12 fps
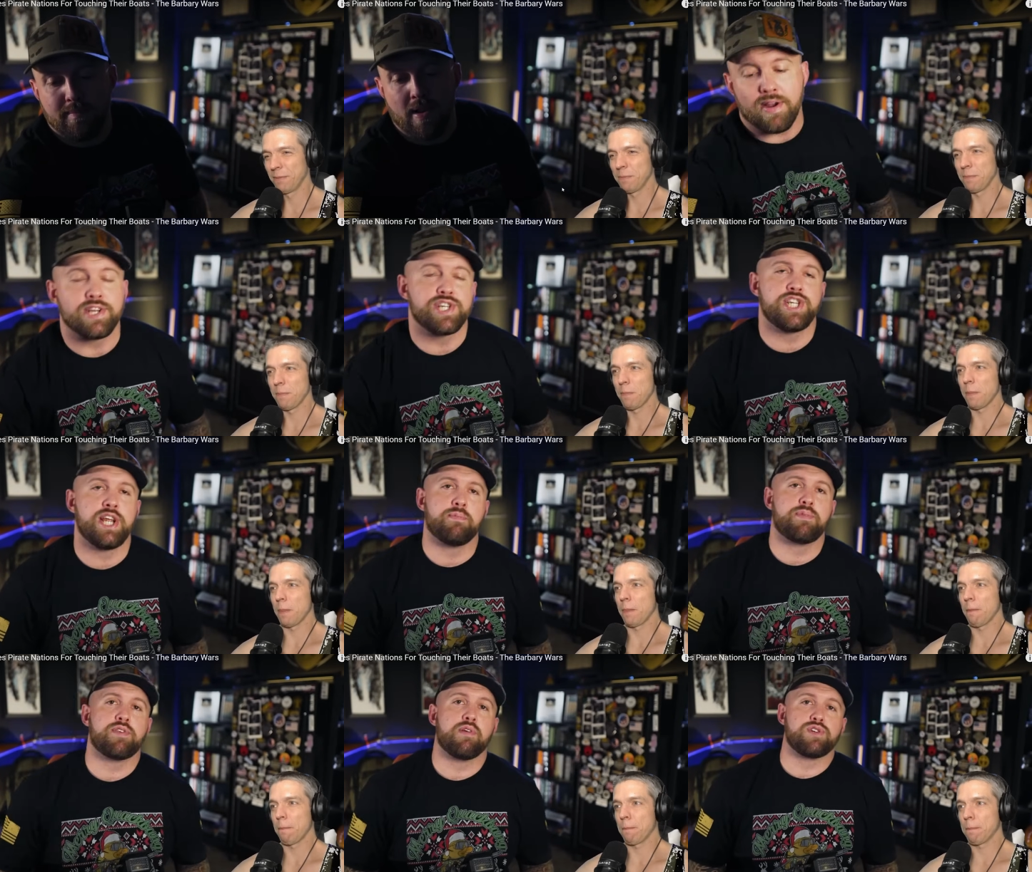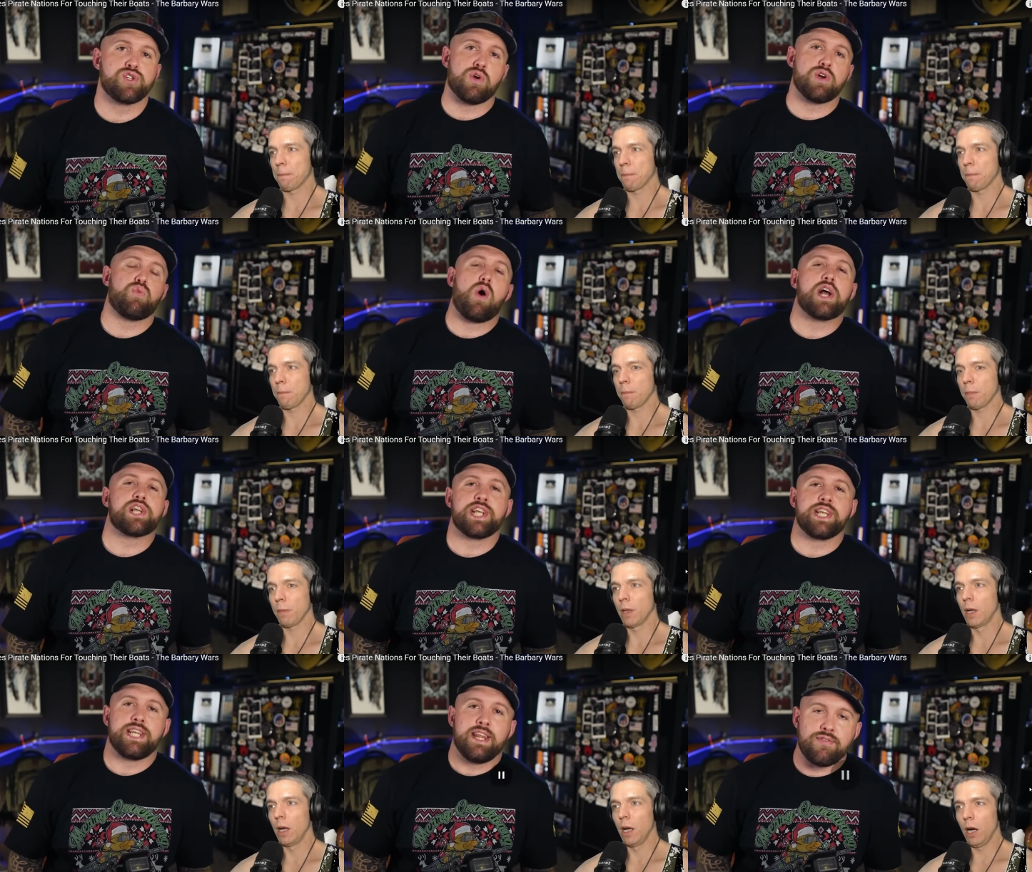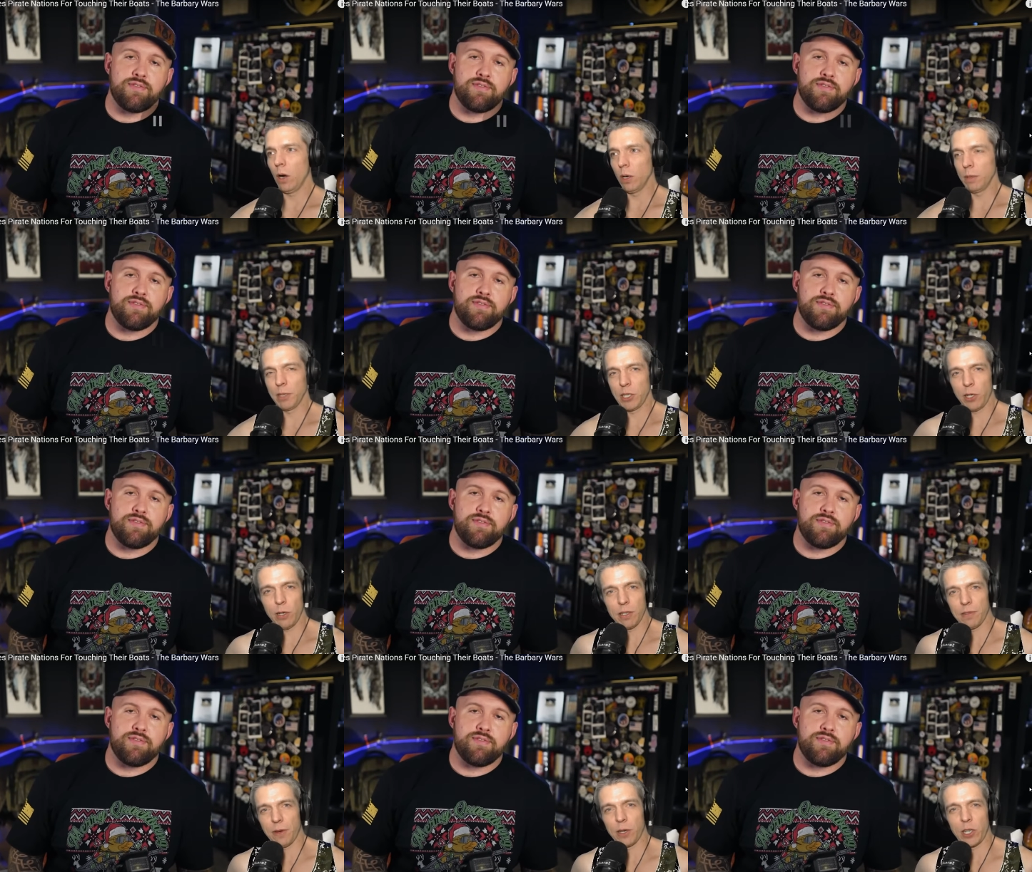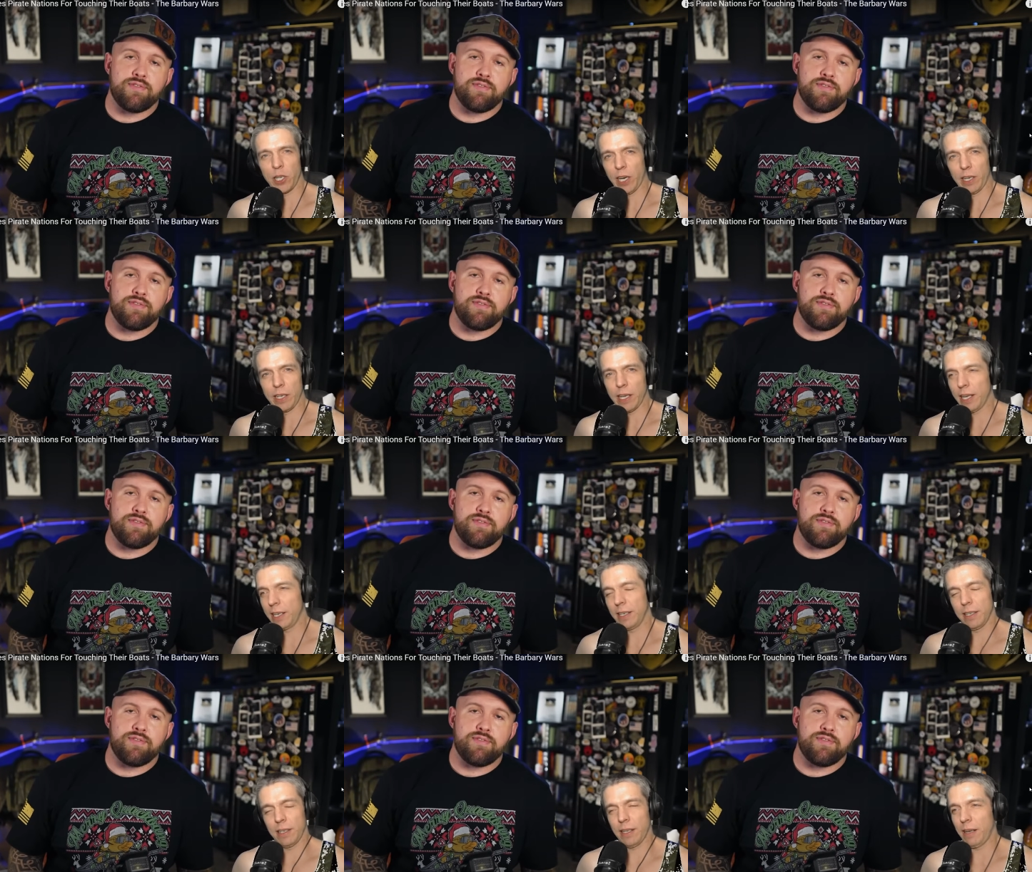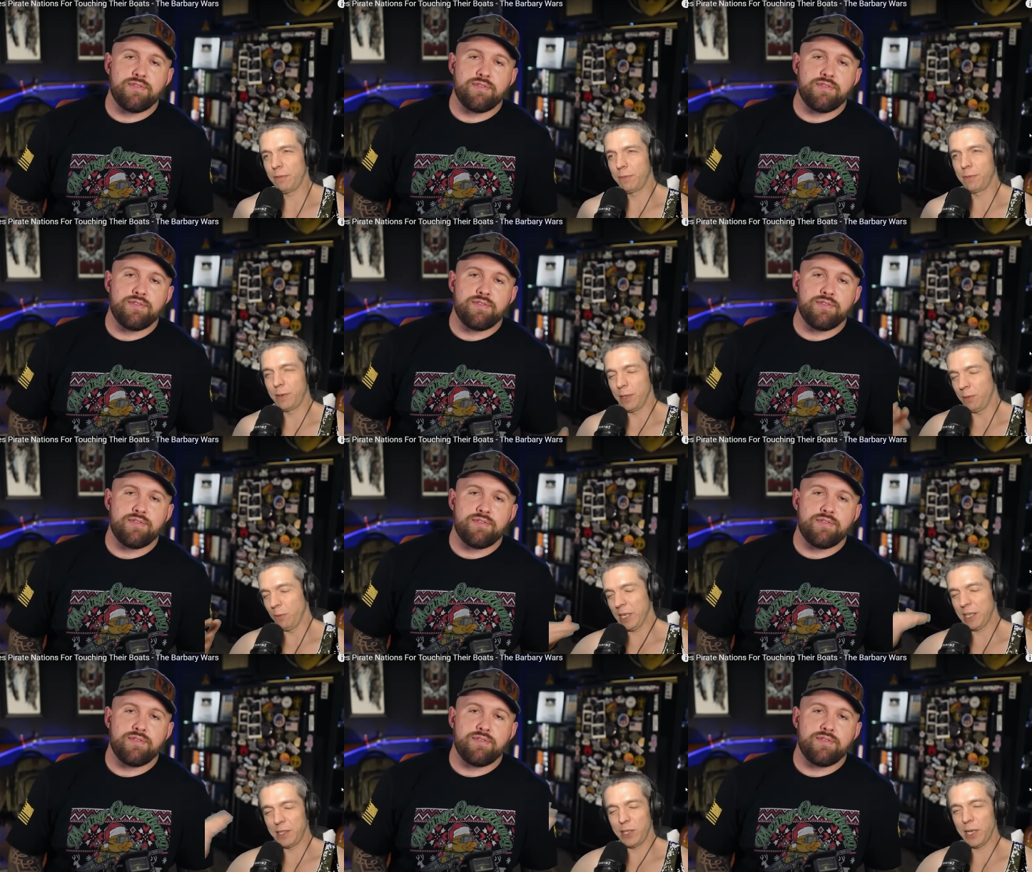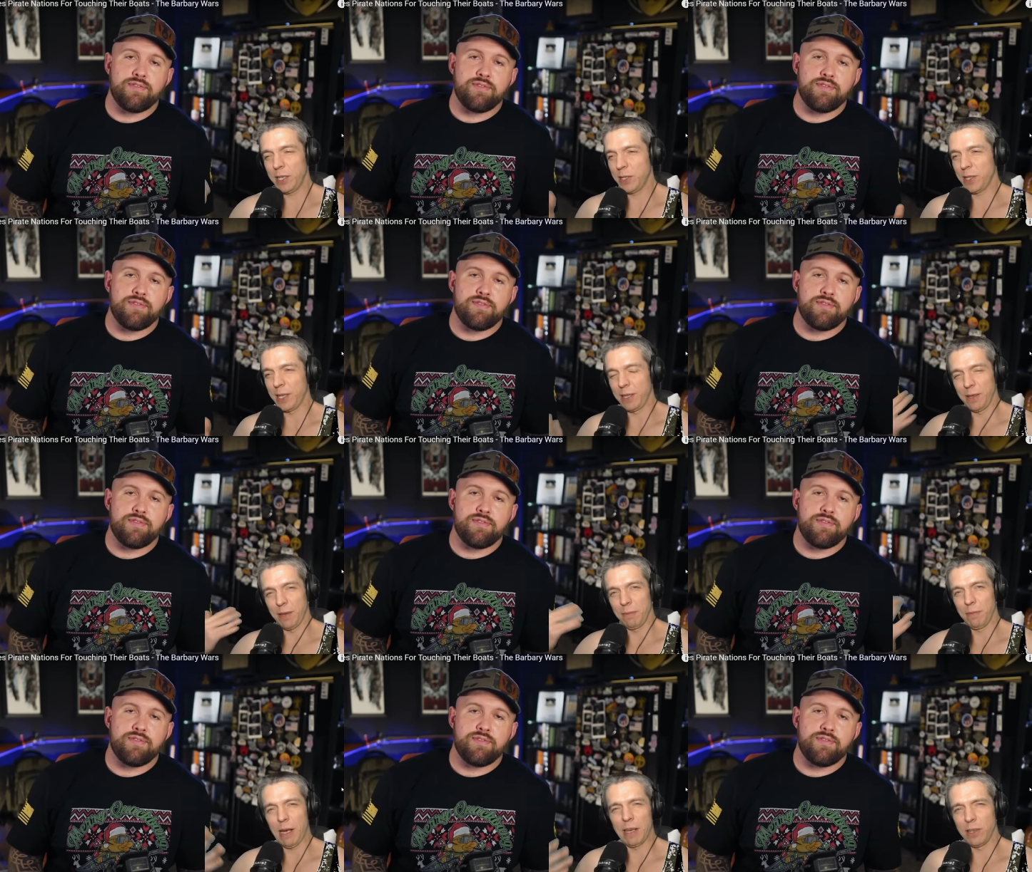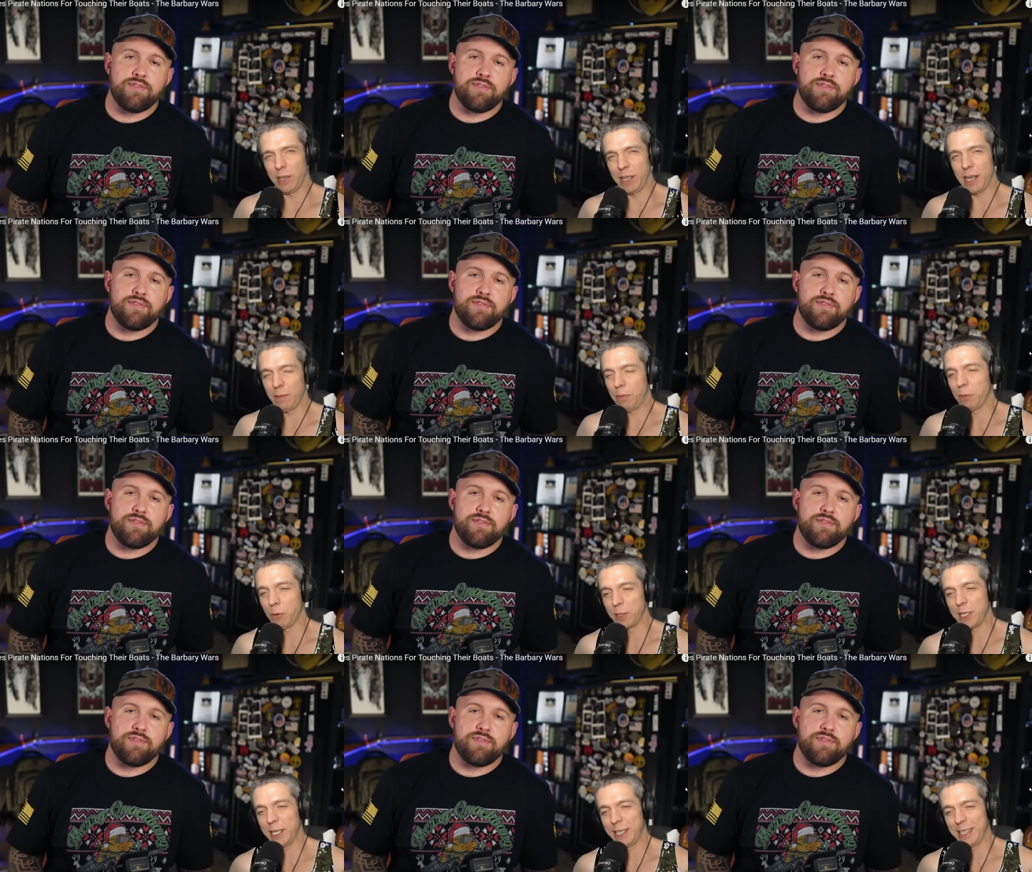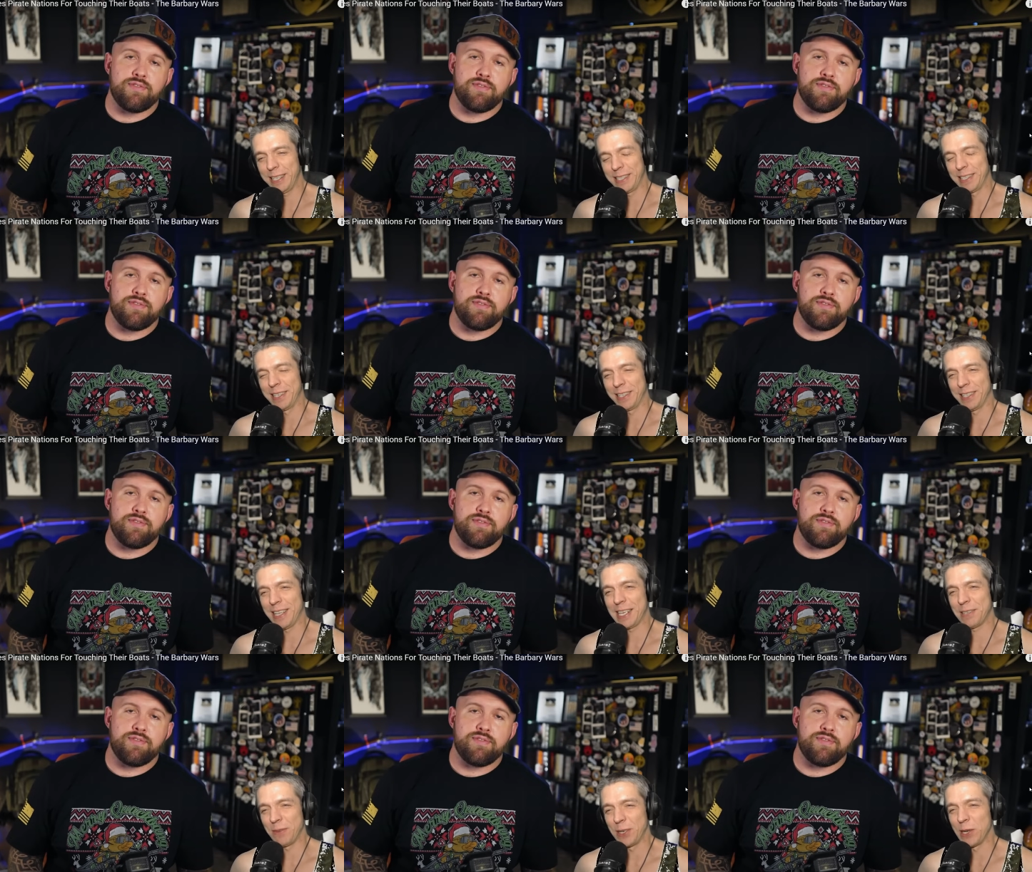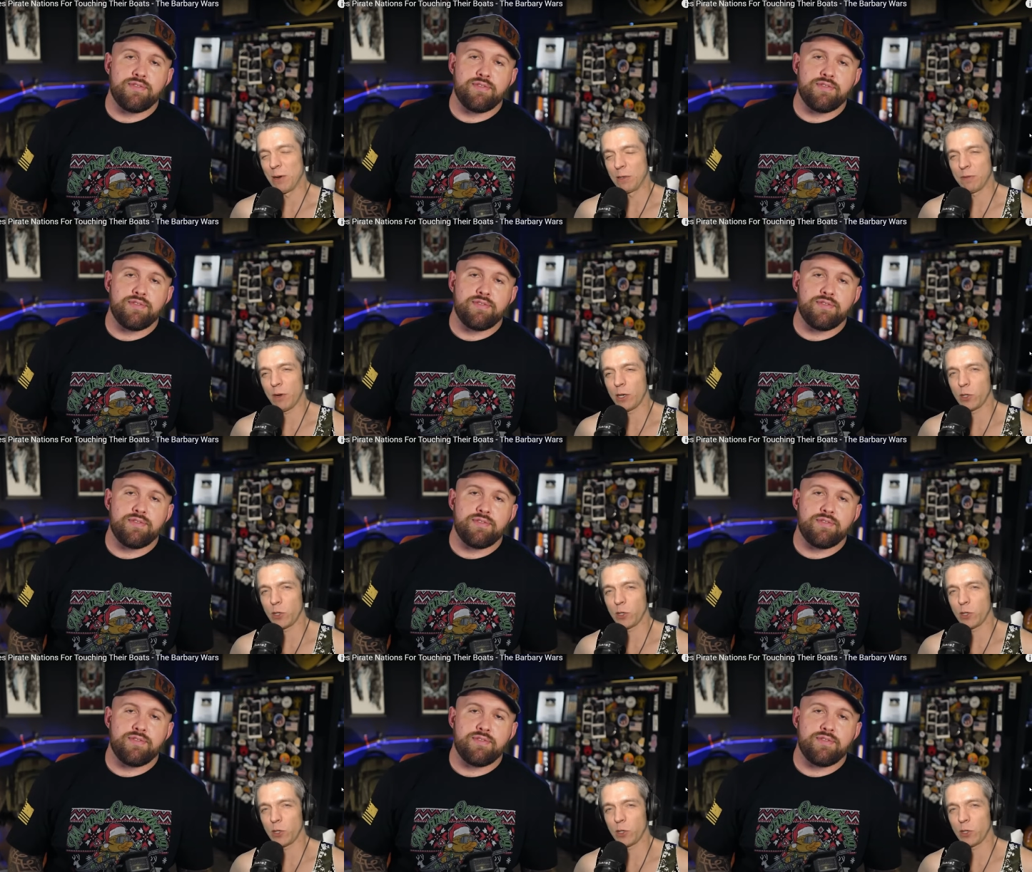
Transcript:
Speaker 1: American ships. So George Washington. Oh, and my shirt
Speaker 2: is very shiny. I, I, when I changed the, I know, yeah, people were saying that uh, the last video I was very